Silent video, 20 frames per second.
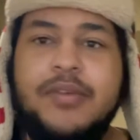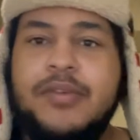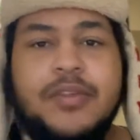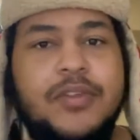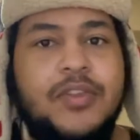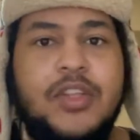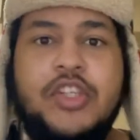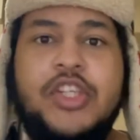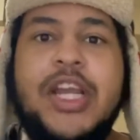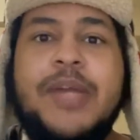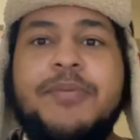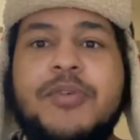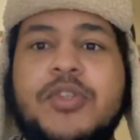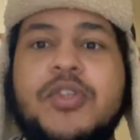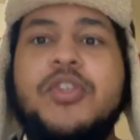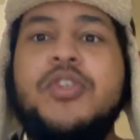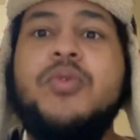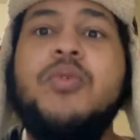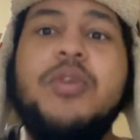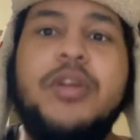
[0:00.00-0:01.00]
the chapters are
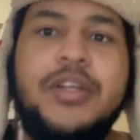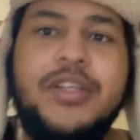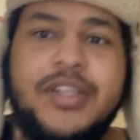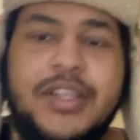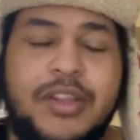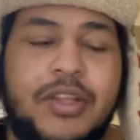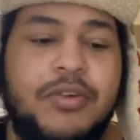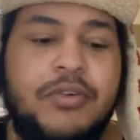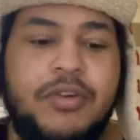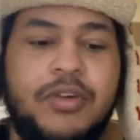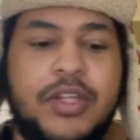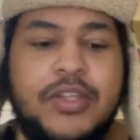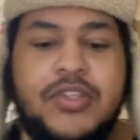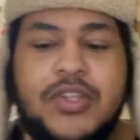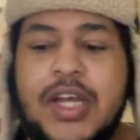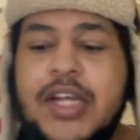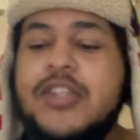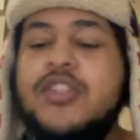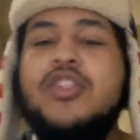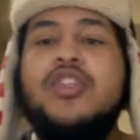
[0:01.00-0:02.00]
short. It's
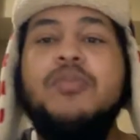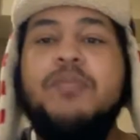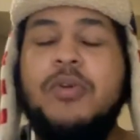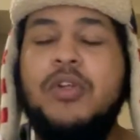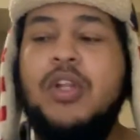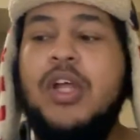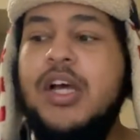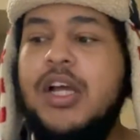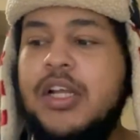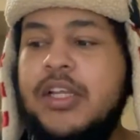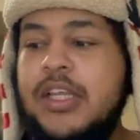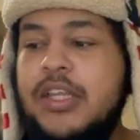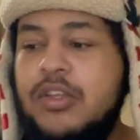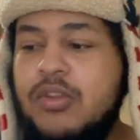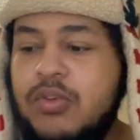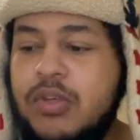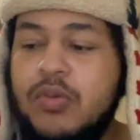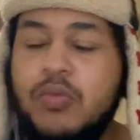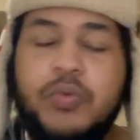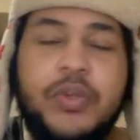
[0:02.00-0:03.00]
not super long, and you
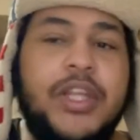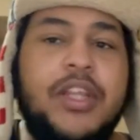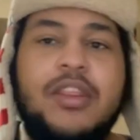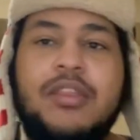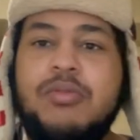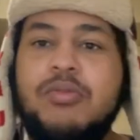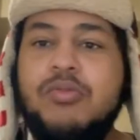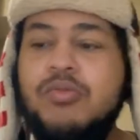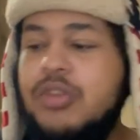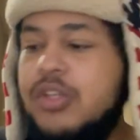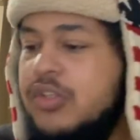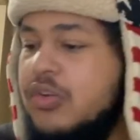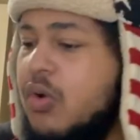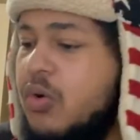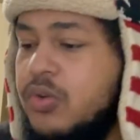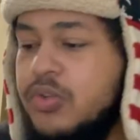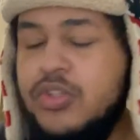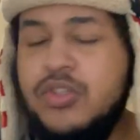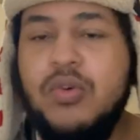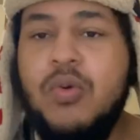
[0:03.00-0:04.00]
can read through this whole
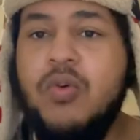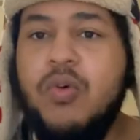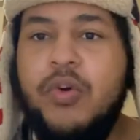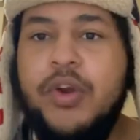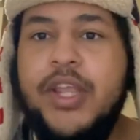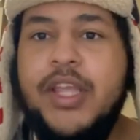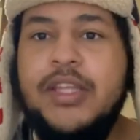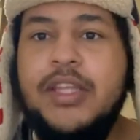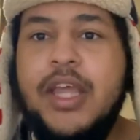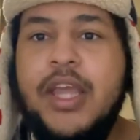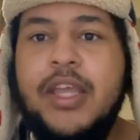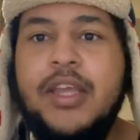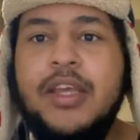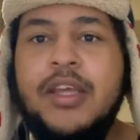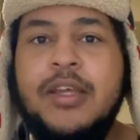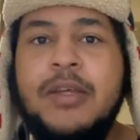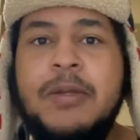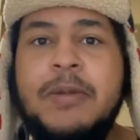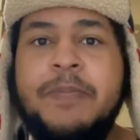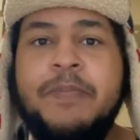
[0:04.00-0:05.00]
story in like
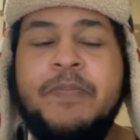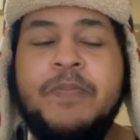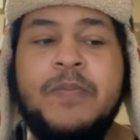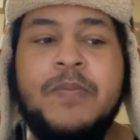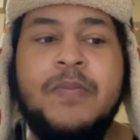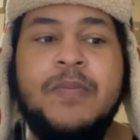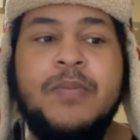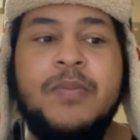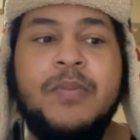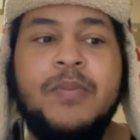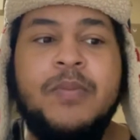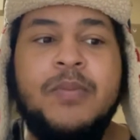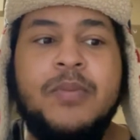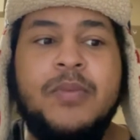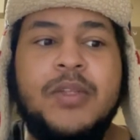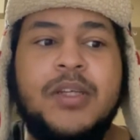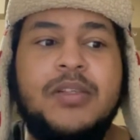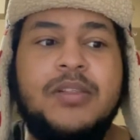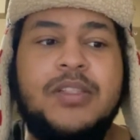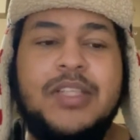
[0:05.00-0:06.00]

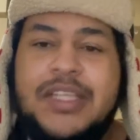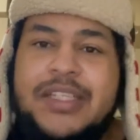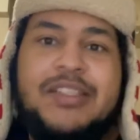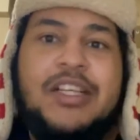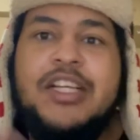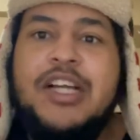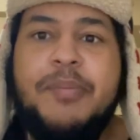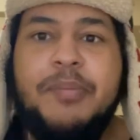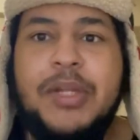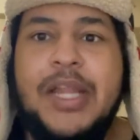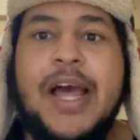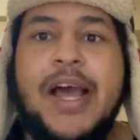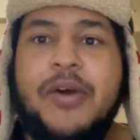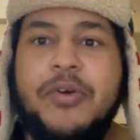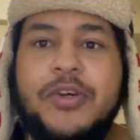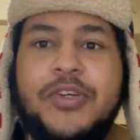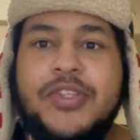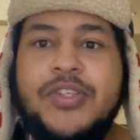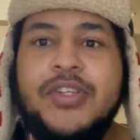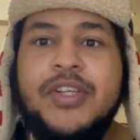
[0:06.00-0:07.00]
a couple
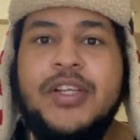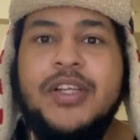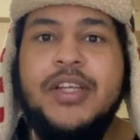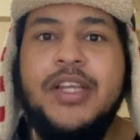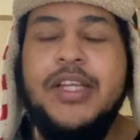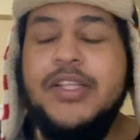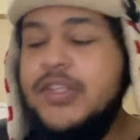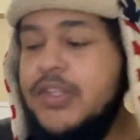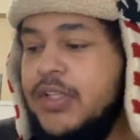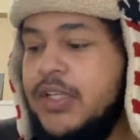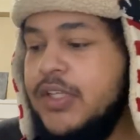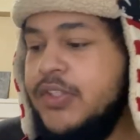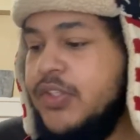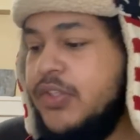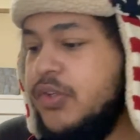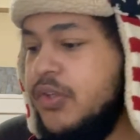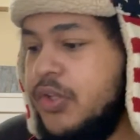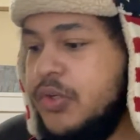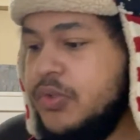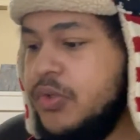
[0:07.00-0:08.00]
hours. It's because
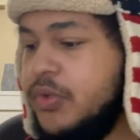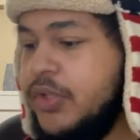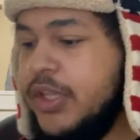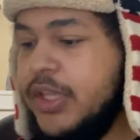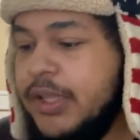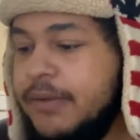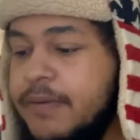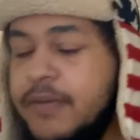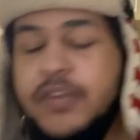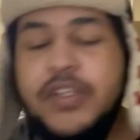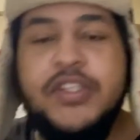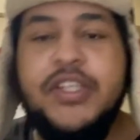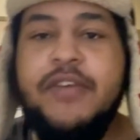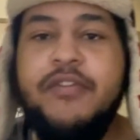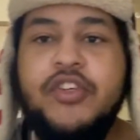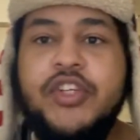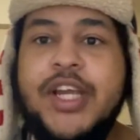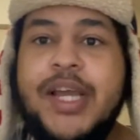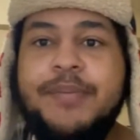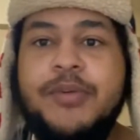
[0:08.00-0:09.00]
there's only like 57
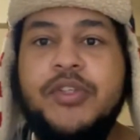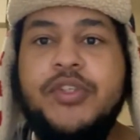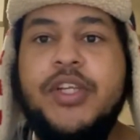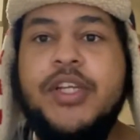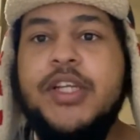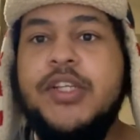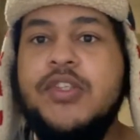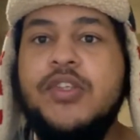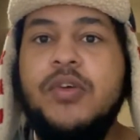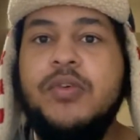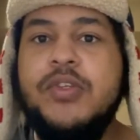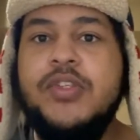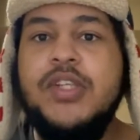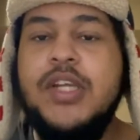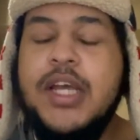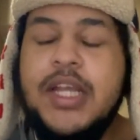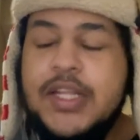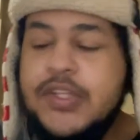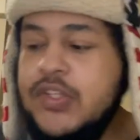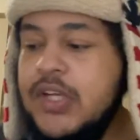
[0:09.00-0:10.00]
chapters in it, so it's
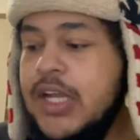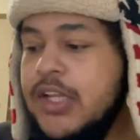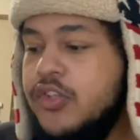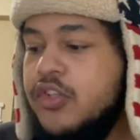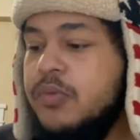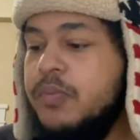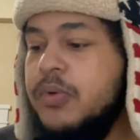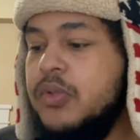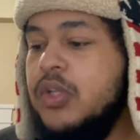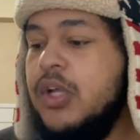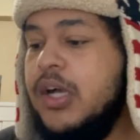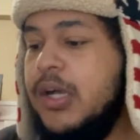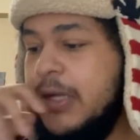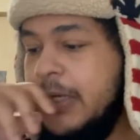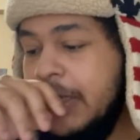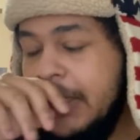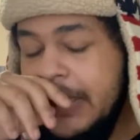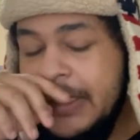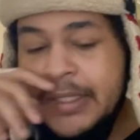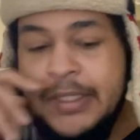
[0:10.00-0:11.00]
not super long.
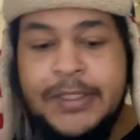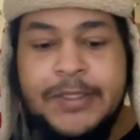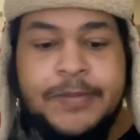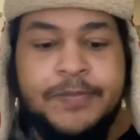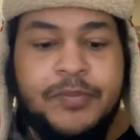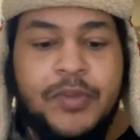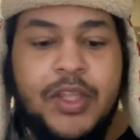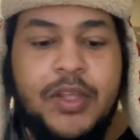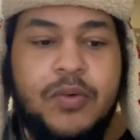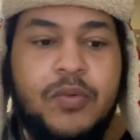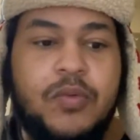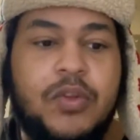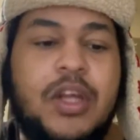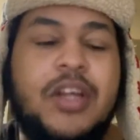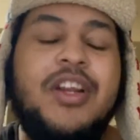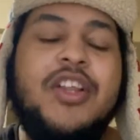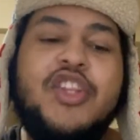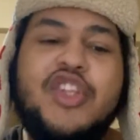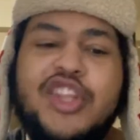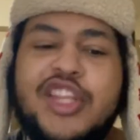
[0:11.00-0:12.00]
And
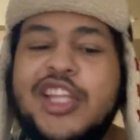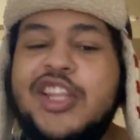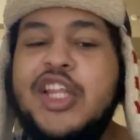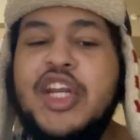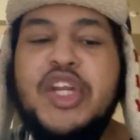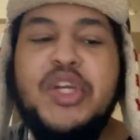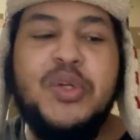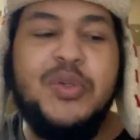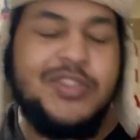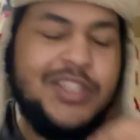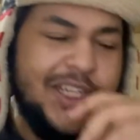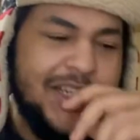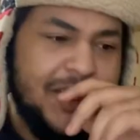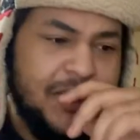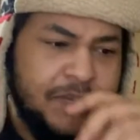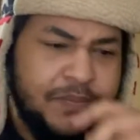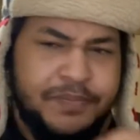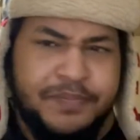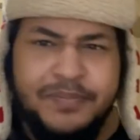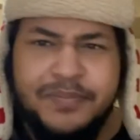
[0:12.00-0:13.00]
another thing that I don't like
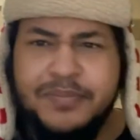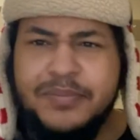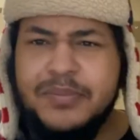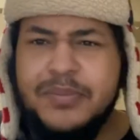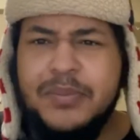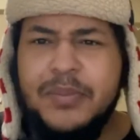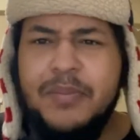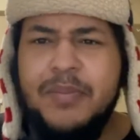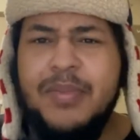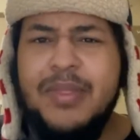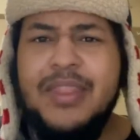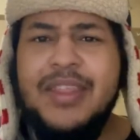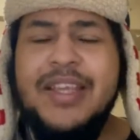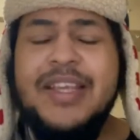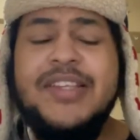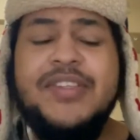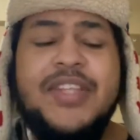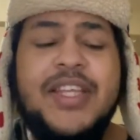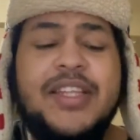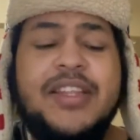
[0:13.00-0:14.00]

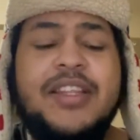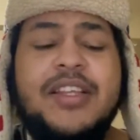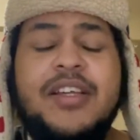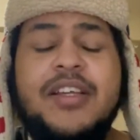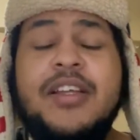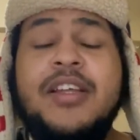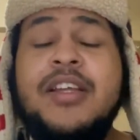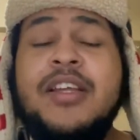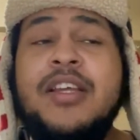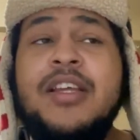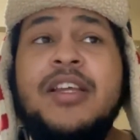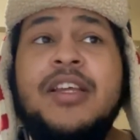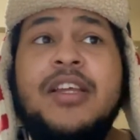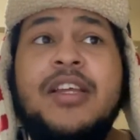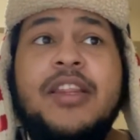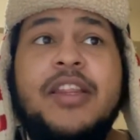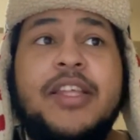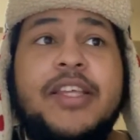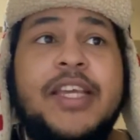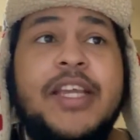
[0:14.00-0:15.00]
is that
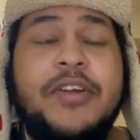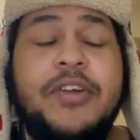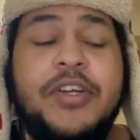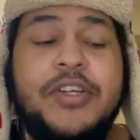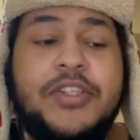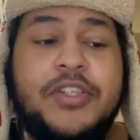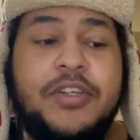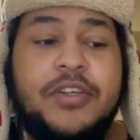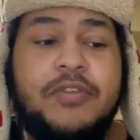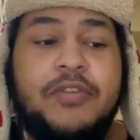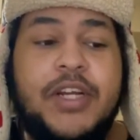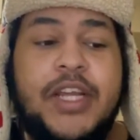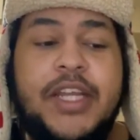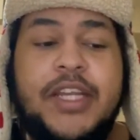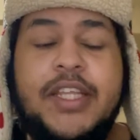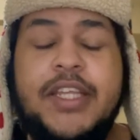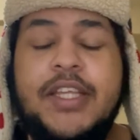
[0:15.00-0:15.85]
the character, right?